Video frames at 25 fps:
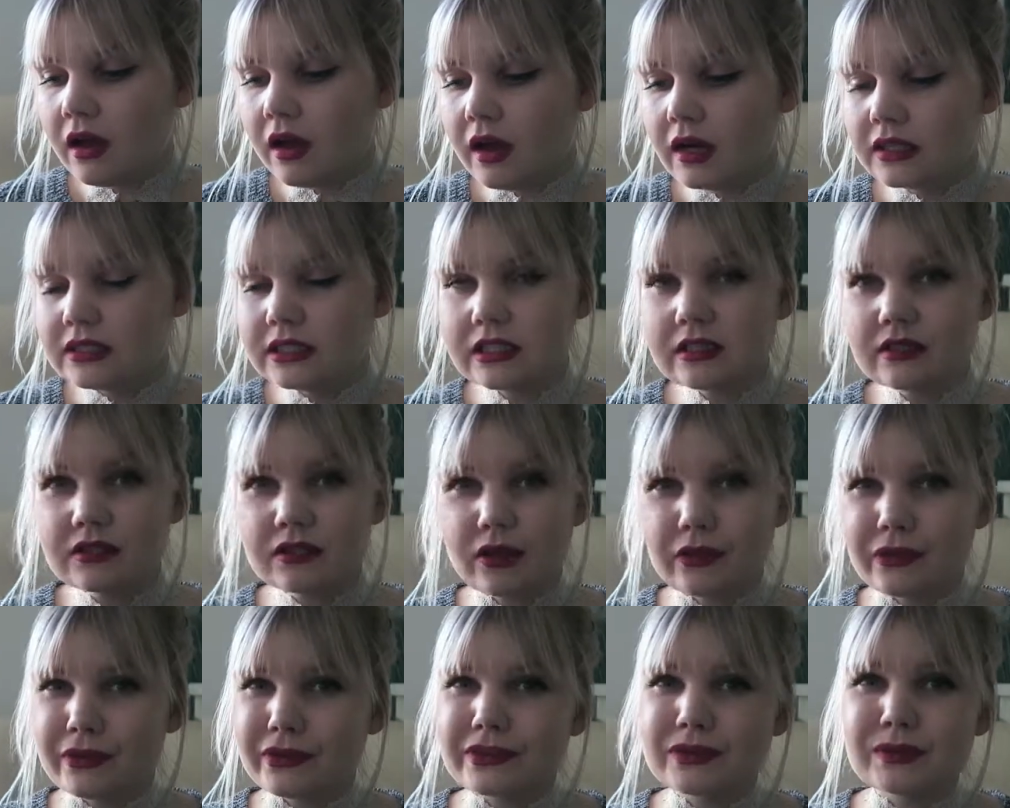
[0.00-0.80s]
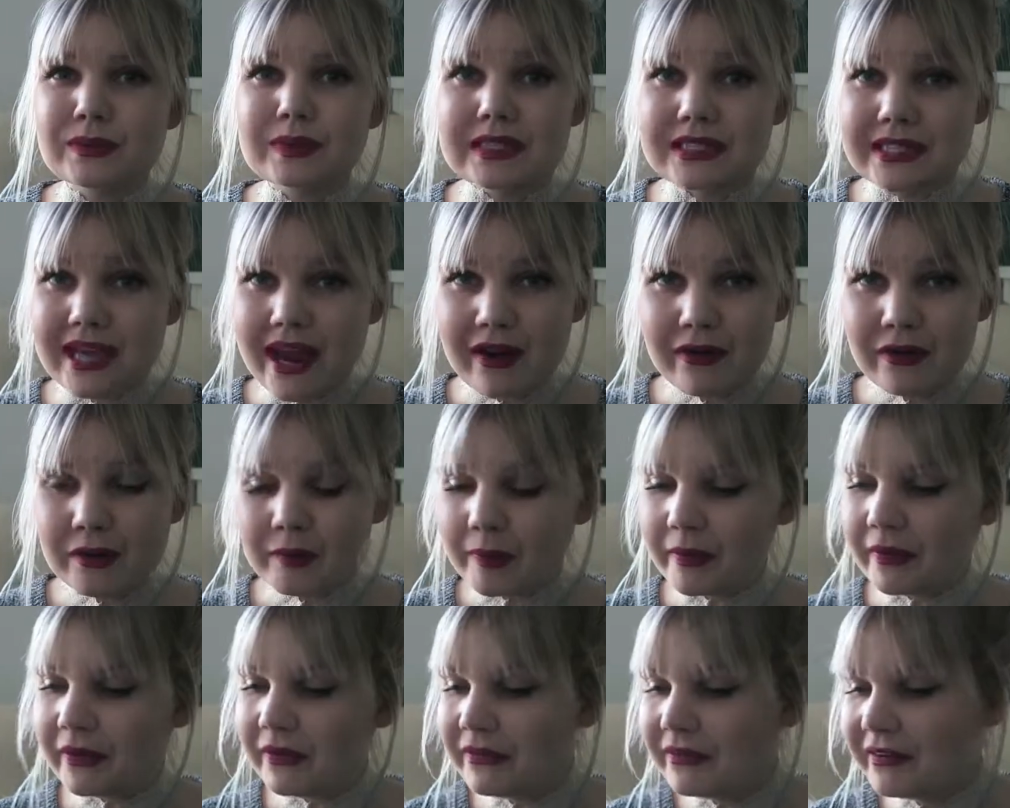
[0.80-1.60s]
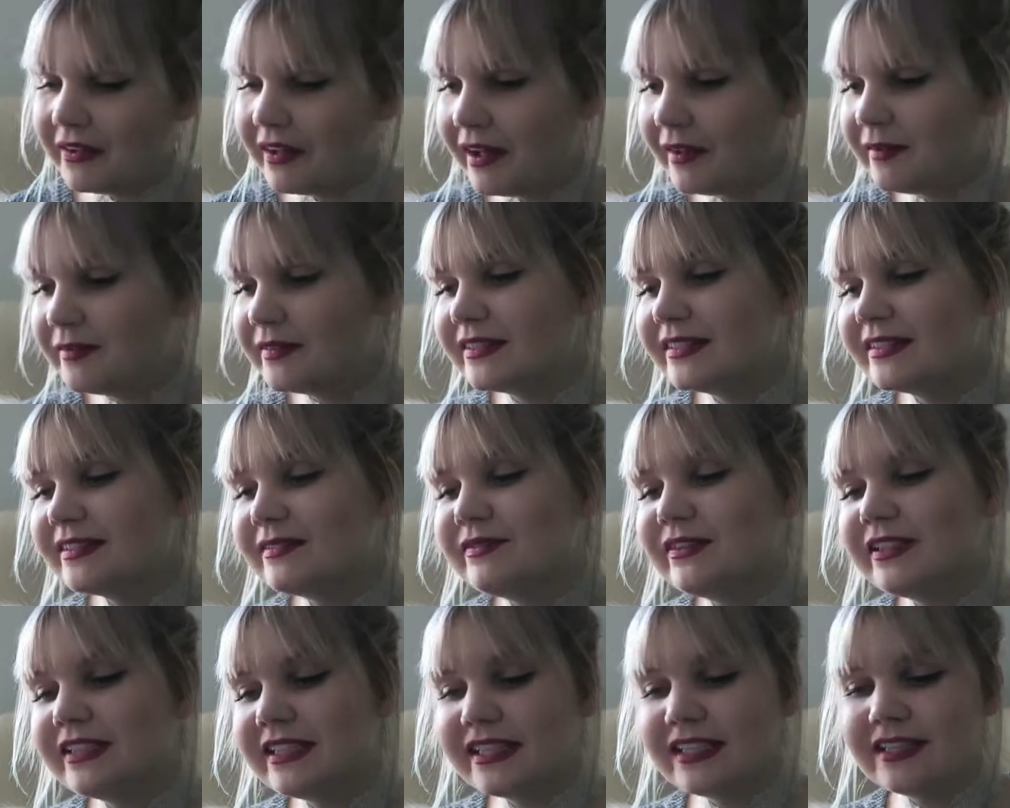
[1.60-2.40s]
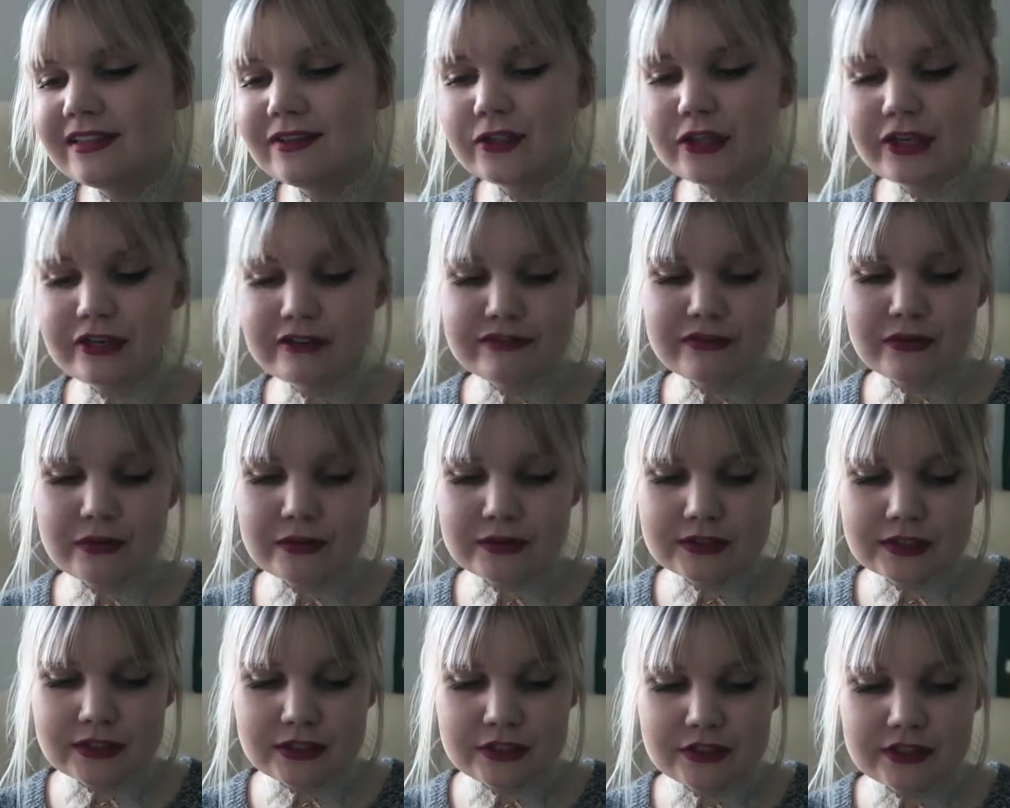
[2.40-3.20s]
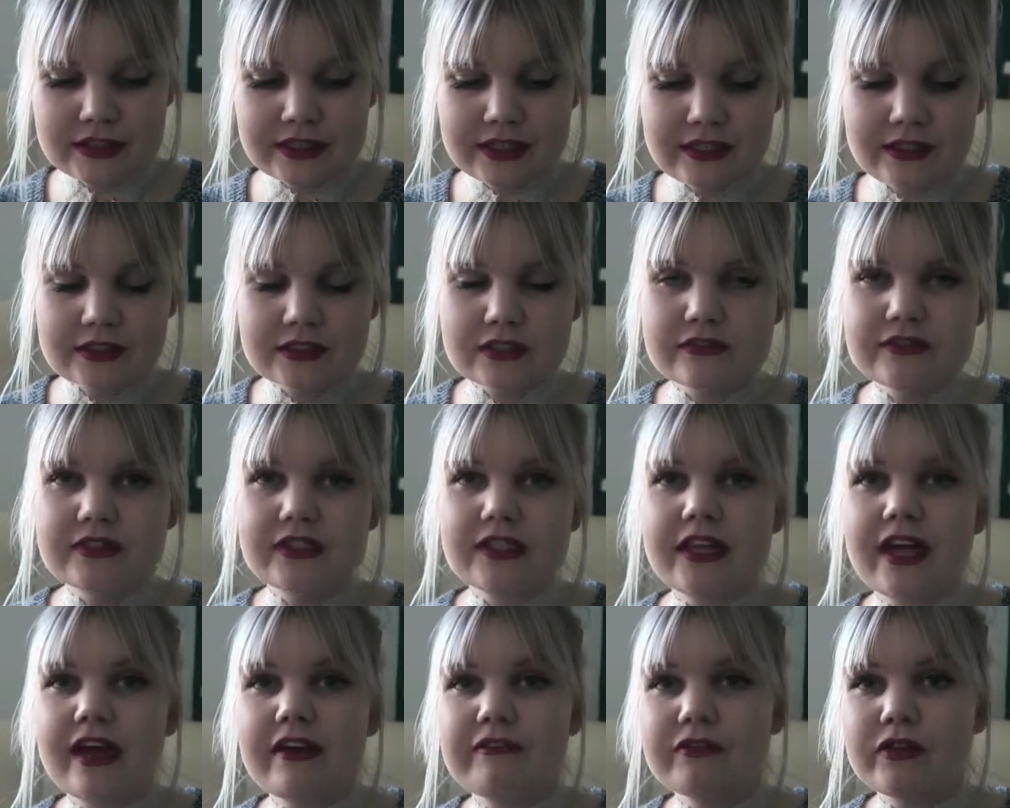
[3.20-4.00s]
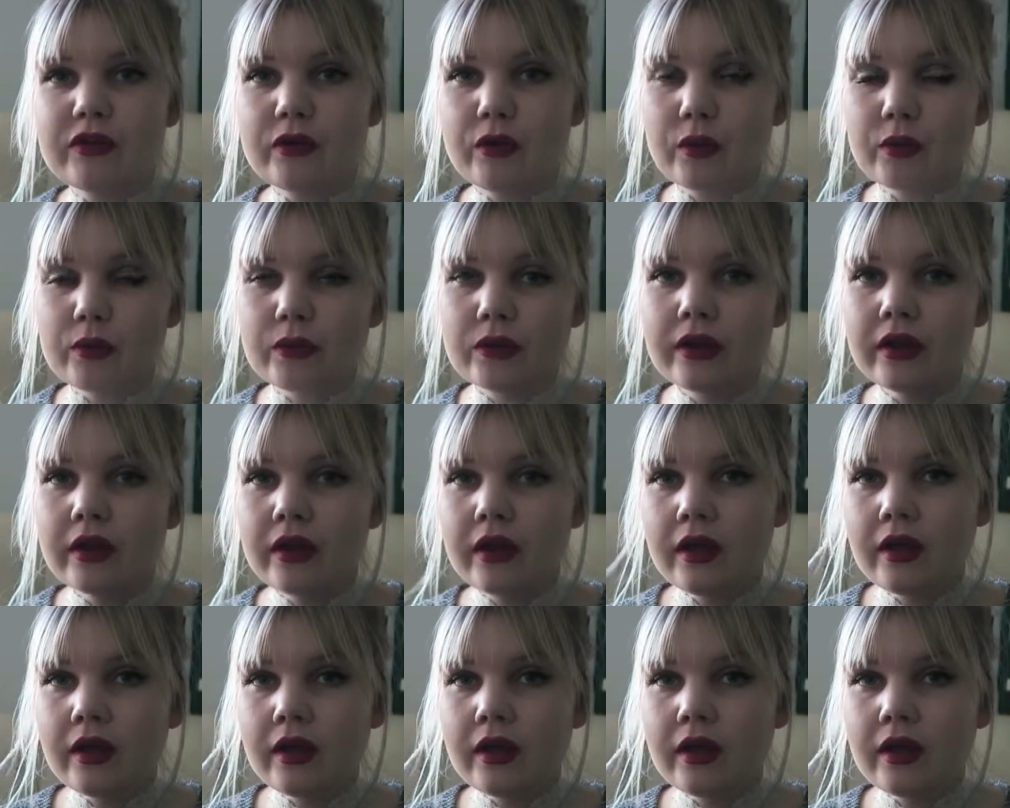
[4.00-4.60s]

I just thought this was terrible. I was really looking forward to using it because obviously they have their own,